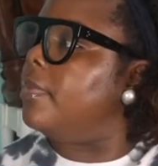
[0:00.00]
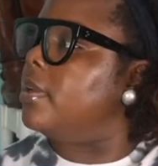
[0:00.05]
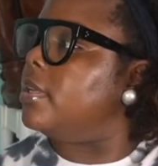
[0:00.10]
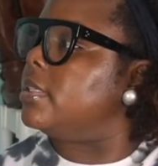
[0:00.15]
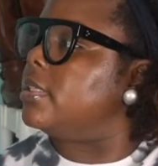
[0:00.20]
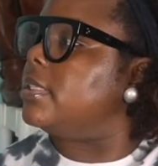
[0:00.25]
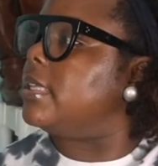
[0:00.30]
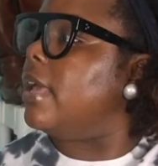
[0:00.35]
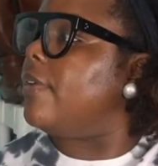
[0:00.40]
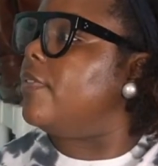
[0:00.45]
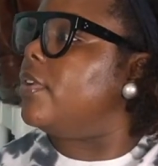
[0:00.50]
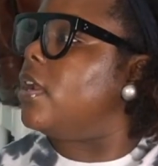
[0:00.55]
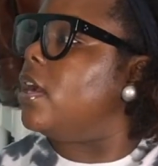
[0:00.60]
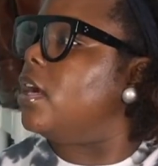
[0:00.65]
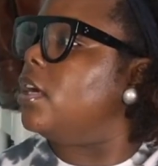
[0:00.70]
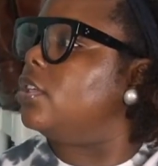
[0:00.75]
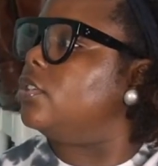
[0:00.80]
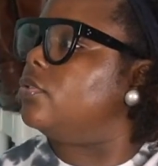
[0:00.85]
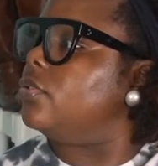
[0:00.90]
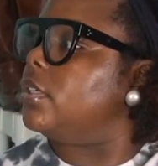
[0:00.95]

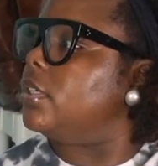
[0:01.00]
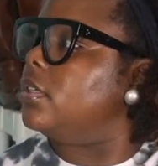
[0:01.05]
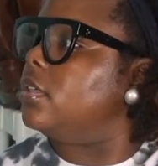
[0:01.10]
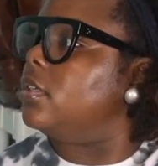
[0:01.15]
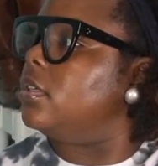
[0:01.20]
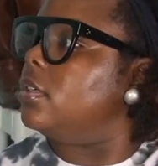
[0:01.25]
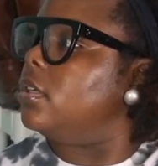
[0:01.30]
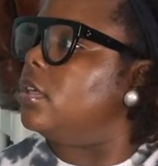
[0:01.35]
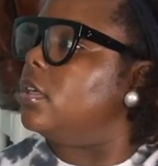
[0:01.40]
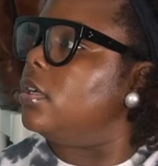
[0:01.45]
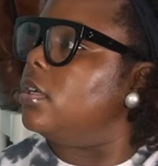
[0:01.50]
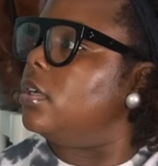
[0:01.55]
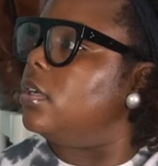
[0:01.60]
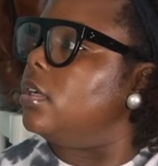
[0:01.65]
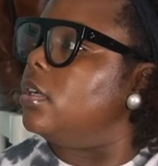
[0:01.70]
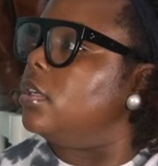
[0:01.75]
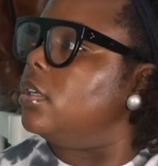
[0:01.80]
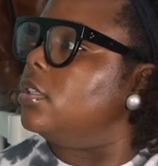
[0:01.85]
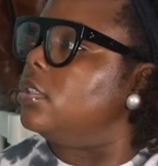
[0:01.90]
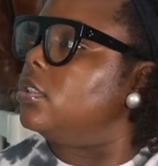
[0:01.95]
700.
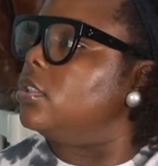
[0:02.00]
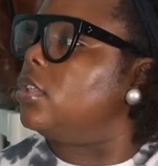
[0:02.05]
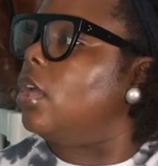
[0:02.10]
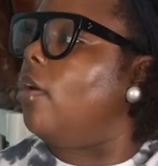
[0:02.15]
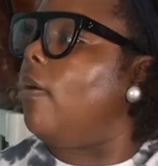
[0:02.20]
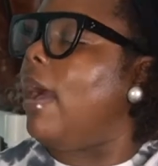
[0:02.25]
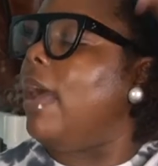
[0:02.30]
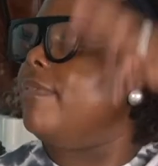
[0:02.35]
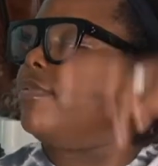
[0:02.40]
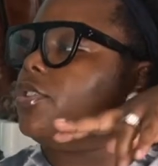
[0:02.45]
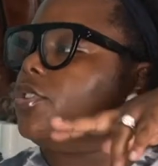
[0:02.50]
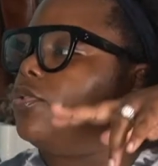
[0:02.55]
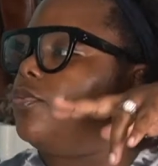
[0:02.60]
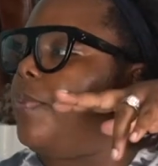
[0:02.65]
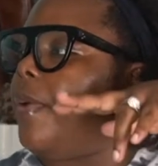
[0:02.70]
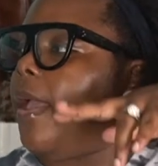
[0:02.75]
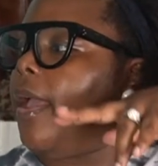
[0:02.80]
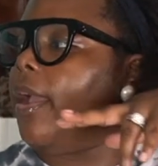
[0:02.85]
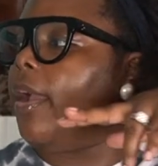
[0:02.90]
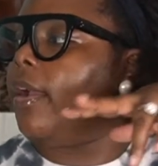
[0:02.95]
So I have two
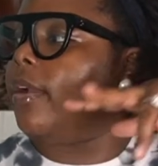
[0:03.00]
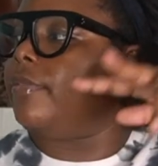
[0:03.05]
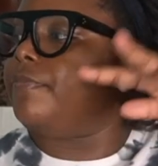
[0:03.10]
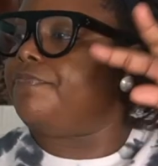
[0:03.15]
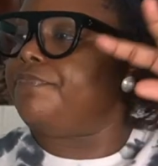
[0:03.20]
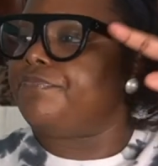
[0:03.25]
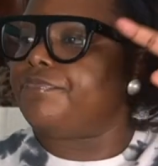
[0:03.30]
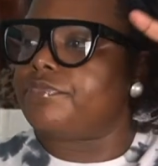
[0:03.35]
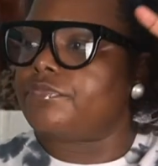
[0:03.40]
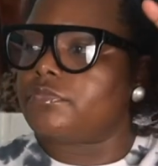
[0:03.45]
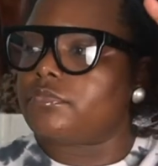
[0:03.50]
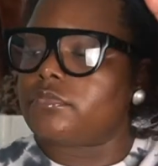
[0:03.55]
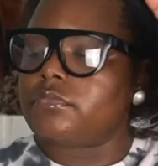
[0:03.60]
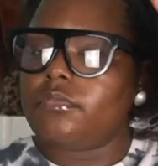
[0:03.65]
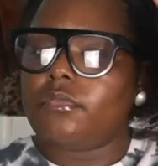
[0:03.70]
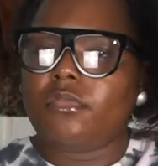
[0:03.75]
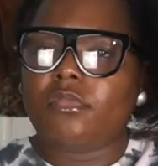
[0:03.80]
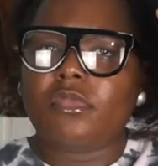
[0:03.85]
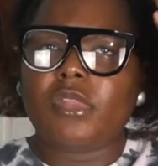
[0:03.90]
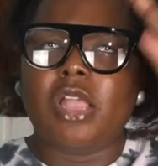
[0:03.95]
pair.
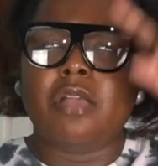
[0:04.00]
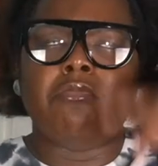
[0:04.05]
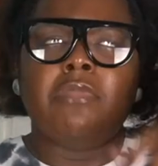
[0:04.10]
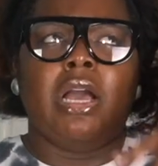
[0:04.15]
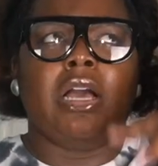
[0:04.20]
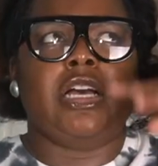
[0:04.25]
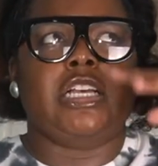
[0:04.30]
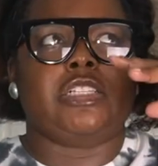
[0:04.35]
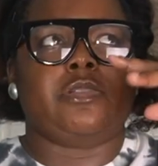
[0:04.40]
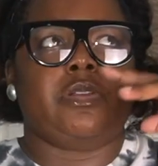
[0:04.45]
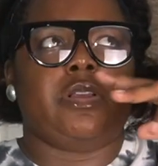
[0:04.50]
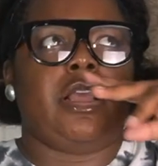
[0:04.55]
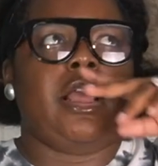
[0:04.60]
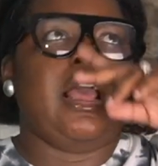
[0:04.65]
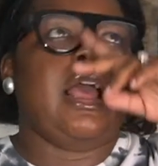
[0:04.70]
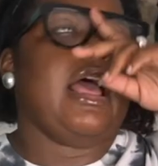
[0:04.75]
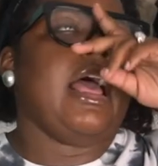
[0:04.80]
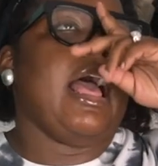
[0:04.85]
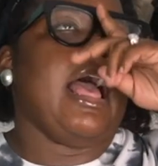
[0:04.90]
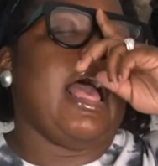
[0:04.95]
My husband
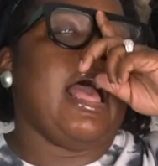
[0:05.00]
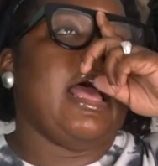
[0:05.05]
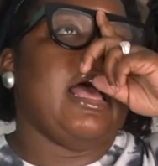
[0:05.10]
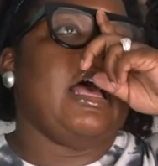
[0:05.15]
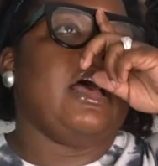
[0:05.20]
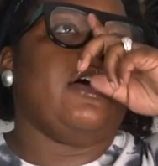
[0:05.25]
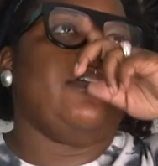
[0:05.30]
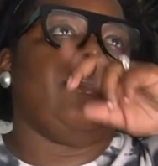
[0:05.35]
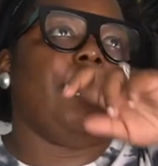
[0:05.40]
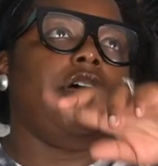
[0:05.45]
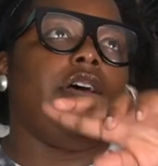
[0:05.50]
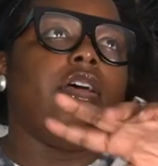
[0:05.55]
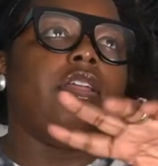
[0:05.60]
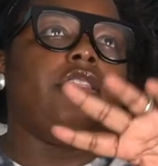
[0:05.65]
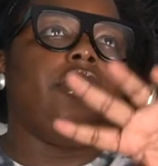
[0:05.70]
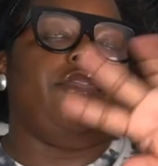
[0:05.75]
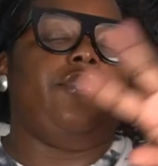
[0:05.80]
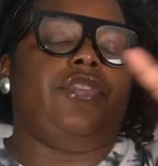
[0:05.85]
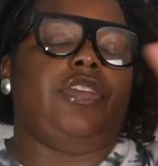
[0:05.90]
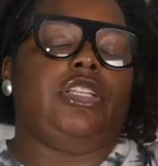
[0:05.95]
have
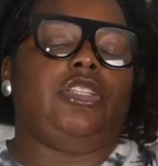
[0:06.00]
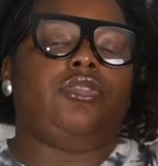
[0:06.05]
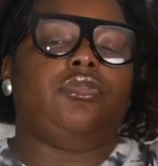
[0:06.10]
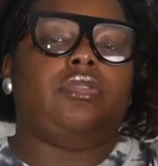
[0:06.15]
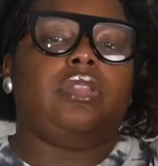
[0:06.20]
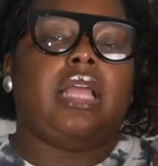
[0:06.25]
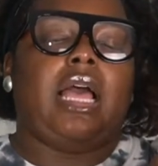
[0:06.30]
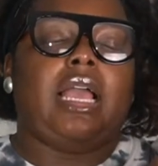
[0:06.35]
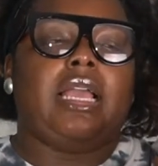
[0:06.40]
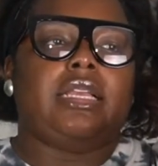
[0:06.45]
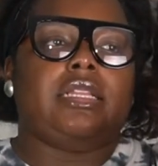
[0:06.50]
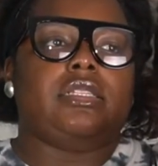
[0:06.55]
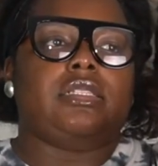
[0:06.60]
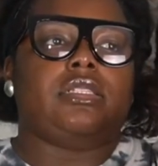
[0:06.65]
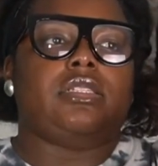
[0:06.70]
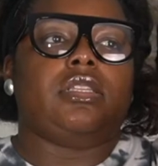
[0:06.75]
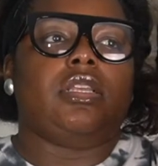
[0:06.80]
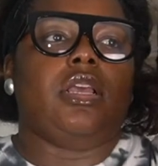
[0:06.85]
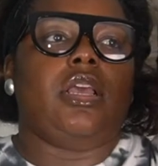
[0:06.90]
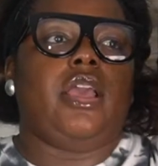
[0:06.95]
the V2
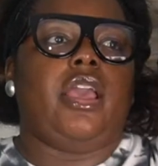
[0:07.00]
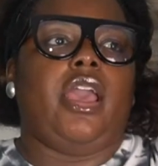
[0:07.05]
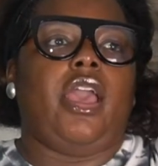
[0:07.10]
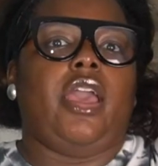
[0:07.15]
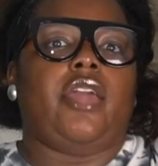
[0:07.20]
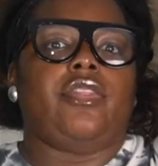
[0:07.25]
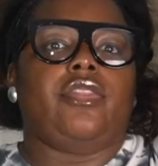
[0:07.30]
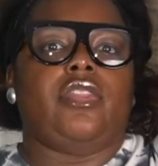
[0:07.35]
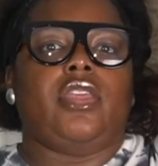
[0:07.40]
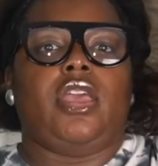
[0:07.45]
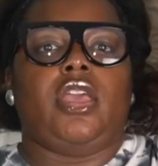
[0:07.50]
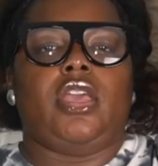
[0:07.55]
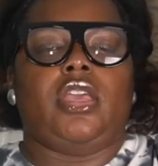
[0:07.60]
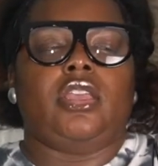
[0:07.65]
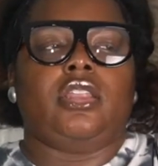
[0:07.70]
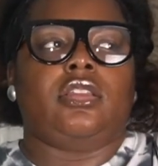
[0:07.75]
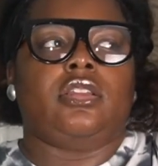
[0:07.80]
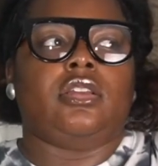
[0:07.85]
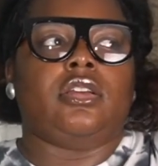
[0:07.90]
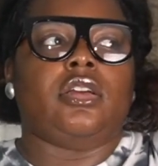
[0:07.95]
Lights, and
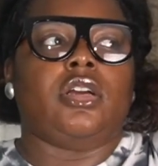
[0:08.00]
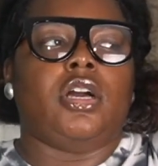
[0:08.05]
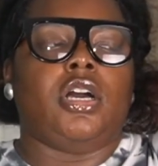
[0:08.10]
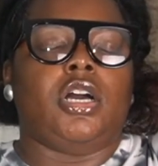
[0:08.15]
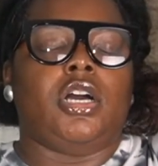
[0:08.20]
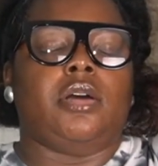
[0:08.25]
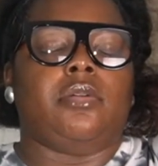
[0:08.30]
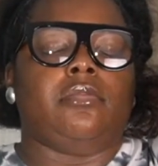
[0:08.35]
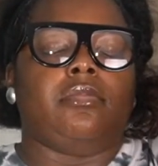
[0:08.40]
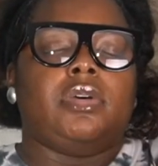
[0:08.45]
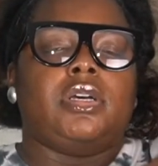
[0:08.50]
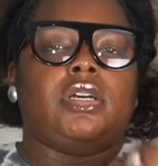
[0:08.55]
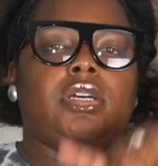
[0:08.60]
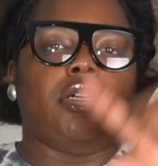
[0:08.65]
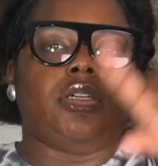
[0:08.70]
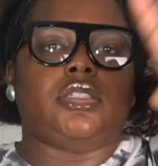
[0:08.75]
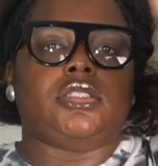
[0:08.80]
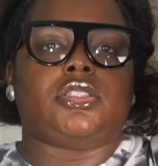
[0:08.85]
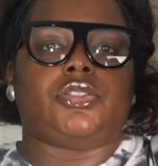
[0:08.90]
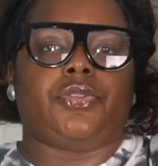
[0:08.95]
then
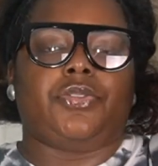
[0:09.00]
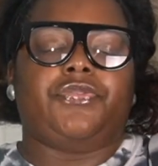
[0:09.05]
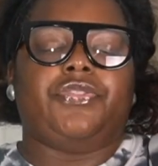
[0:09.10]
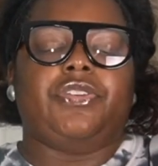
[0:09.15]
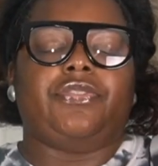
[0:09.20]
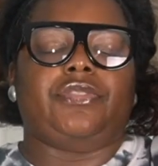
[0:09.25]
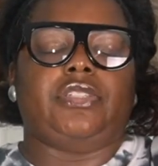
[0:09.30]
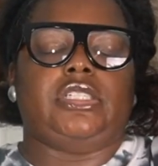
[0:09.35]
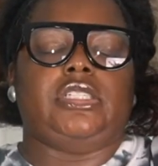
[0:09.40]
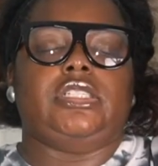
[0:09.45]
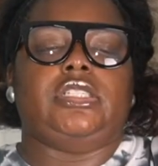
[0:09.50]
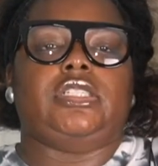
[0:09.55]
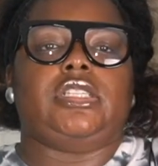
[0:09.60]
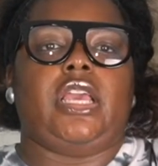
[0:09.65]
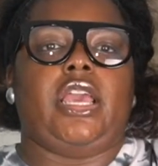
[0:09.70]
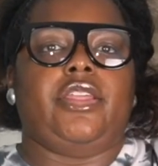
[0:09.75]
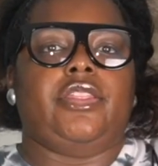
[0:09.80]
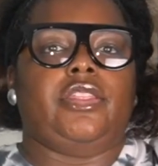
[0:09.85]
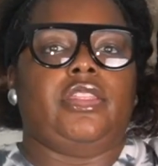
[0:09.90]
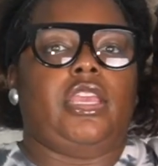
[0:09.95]

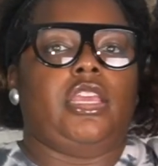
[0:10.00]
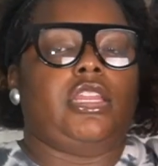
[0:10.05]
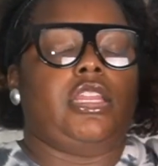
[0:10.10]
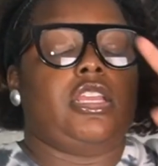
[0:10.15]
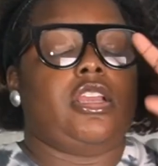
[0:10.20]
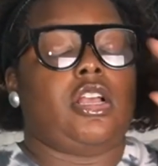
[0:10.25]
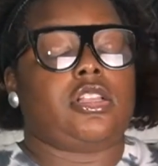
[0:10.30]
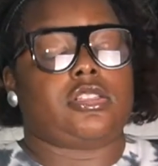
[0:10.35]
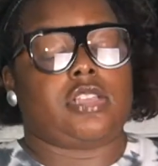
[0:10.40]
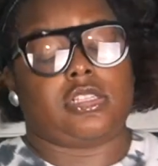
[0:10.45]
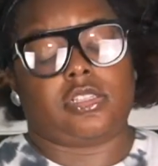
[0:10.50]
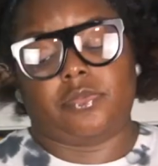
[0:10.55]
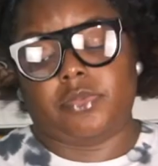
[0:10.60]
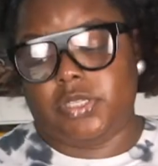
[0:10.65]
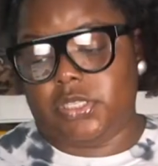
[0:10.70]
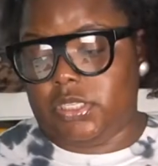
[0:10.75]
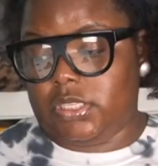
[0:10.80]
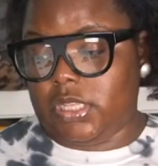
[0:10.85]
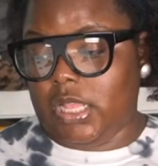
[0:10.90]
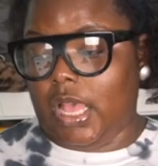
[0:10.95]
350s, and then he also has some
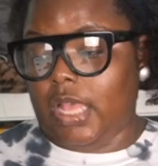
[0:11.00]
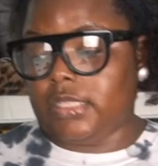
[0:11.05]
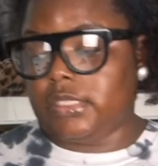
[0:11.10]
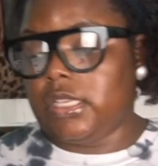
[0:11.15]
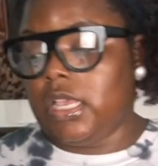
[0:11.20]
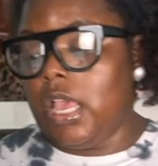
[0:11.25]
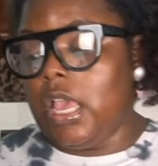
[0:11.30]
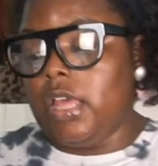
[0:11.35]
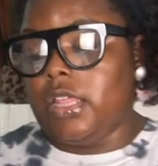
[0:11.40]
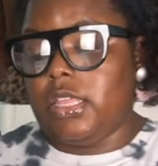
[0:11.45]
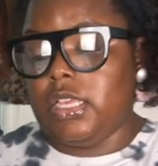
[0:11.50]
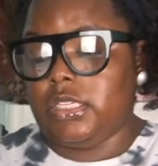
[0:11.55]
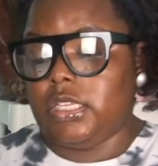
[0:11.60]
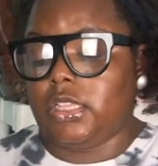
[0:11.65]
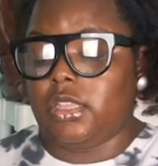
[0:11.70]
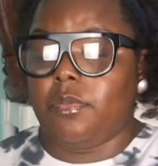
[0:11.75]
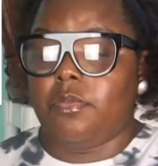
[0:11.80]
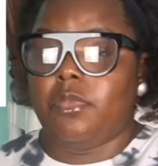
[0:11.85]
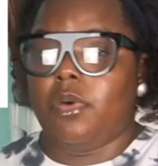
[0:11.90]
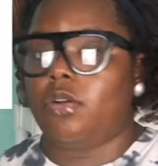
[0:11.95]
Yeezy Slides. These
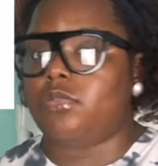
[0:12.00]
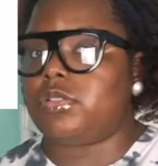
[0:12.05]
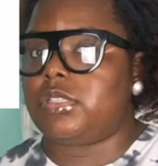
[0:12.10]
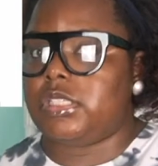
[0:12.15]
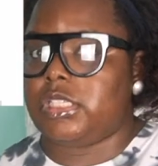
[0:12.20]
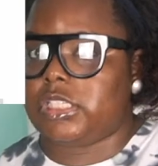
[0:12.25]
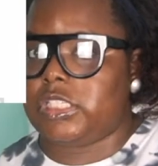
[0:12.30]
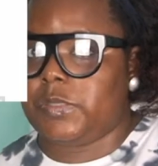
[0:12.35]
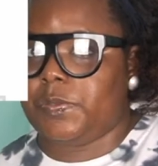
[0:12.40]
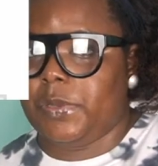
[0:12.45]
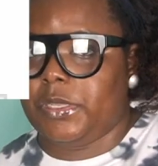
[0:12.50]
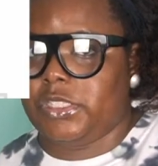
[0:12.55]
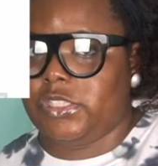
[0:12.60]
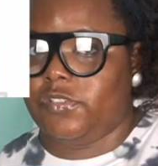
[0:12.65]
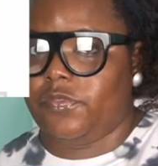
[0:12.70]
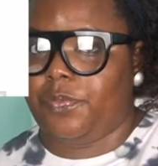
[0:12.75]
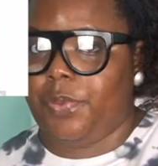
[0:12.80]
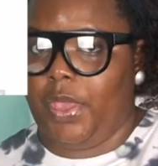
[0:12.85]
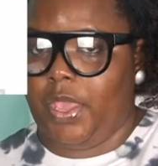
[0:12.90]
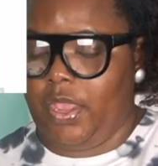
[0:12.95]
are the most
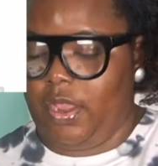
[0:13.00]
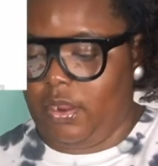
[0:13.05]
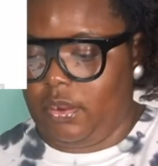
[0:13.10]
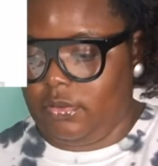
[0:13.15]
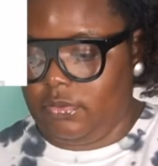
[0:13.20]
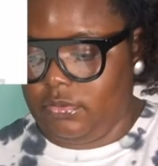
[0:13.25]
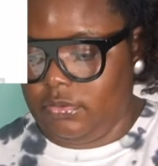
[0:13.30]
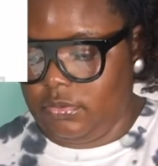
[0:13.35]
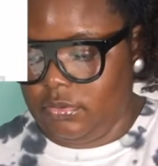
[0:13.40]
expensive pair,